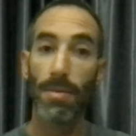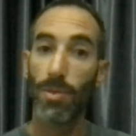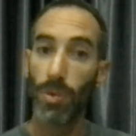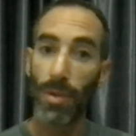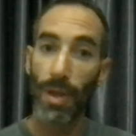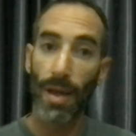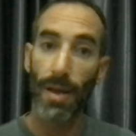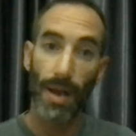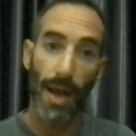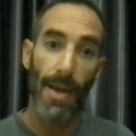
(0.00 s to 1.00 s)

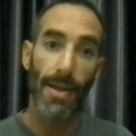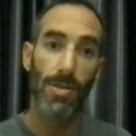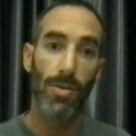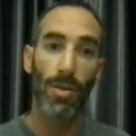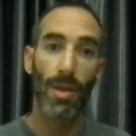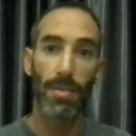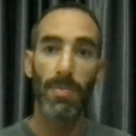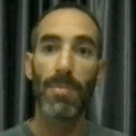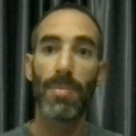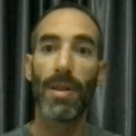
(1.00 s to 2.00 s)
clients, to the
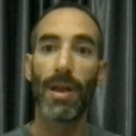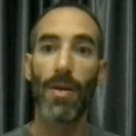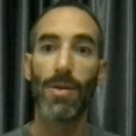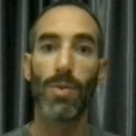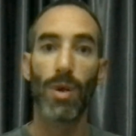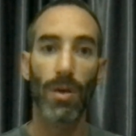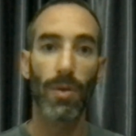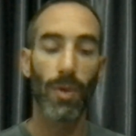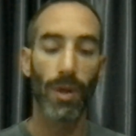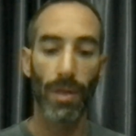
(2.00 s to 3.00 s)
people that I was
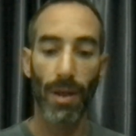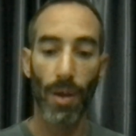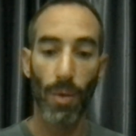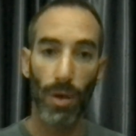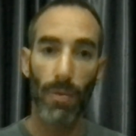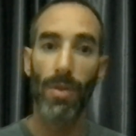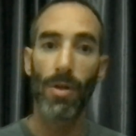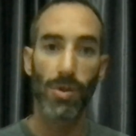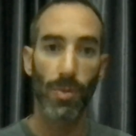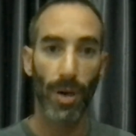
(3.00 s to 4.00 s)
worked with, that I worked with,
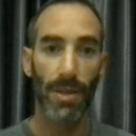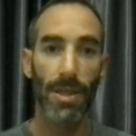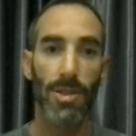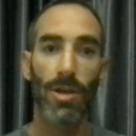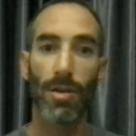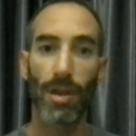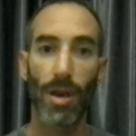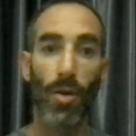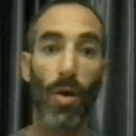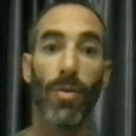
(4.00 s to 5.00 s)
also practitioner that
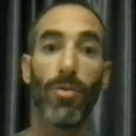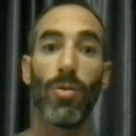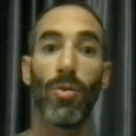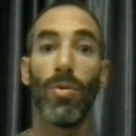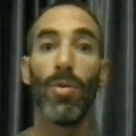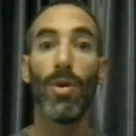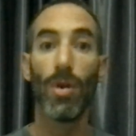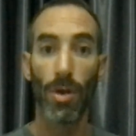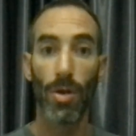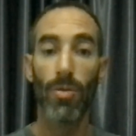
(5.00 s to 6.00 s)
are going to
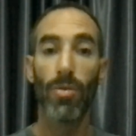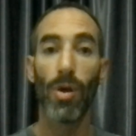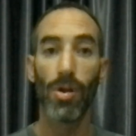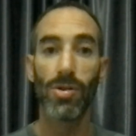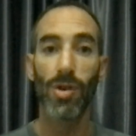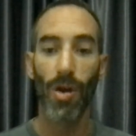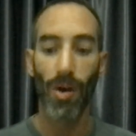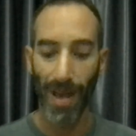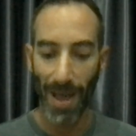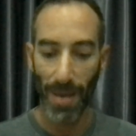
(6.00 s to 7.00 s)
also